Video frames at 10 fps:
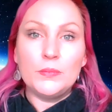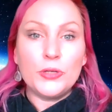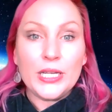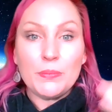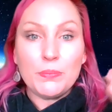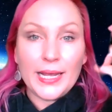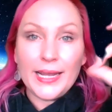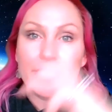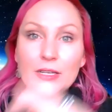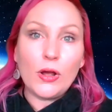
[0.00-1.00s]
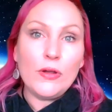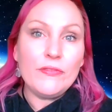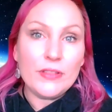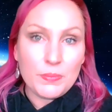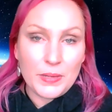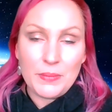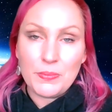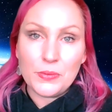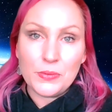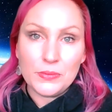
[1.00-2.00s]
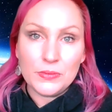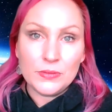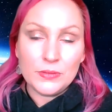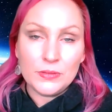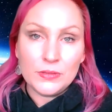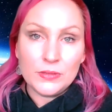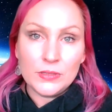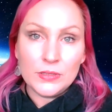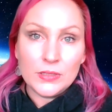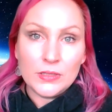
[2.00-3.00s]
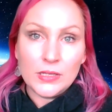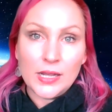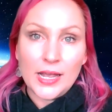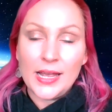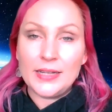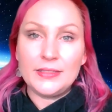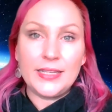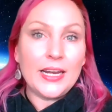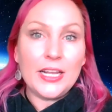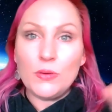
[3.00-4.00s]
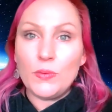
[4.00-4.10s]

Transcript: putting a blanket over the people and getting